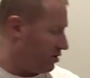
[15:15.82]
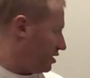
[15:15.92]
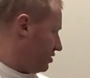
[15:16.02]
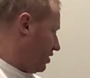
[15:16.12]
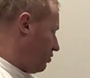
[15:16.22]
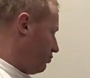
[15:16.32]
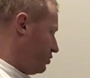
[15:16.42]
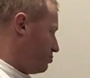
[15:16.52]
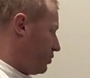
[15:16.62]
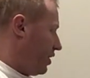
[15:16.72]
Need to get all
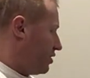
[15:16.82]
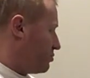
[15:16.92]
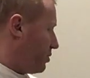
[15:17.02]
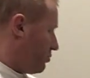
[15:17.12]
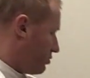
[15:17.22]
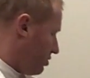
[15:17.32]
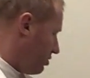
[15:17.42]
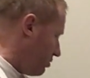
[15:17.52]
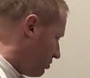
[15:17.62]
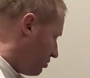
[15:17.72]
these brickheads built.
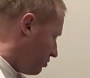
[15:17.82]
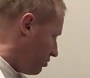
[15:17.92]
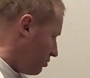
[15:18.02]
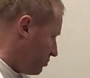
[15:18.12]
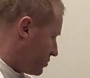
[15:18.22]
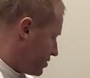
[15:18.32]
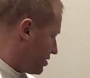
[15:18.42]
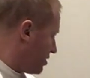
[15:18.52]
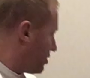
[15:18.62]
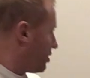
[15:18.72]
Oops.
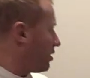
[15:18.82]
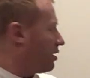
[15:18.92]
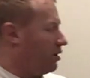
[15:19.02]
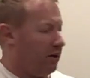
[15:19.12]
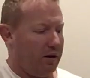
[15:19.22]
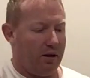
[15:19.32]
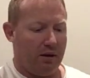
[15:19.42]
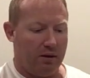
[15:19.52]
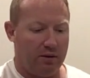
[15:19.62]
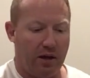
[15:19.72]

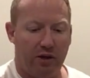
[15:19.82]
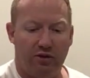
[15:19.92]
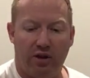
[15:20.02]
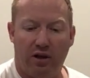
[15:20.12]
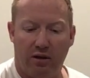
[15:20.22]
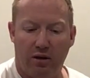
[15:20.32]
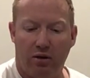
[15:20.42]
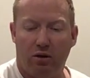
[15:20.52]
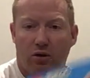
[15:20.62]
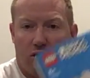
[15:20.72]
There's
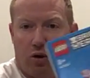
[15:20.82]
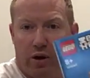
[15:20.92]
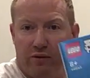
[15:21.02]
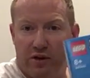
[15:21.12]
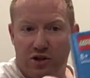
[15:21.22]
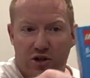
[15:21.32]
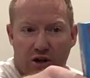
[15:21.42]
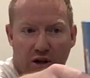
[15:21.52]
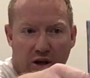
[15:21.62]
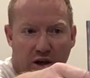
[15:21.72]
Koi Fish.
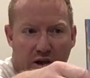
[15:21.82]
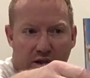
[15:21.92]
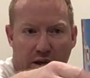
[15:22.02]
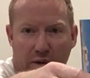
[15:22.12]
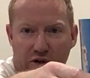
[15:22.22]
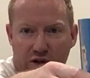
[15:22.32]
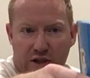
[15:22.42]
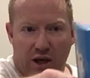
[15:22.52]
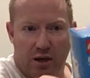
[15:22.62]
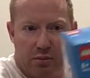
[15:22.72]
That one
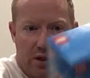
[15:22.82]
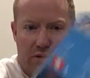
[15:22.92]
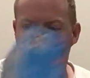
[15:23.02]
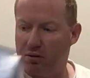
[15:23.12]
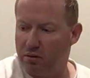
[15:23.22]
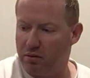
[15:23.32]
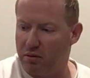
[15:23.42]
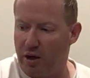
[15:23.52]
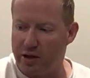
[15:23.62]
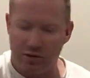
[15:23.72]
just came in
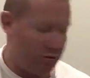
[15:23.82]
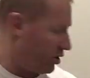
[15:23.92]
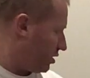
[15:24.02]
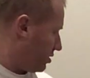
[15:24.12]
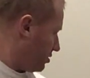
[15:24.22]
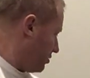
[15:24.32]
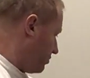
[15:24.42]
last week.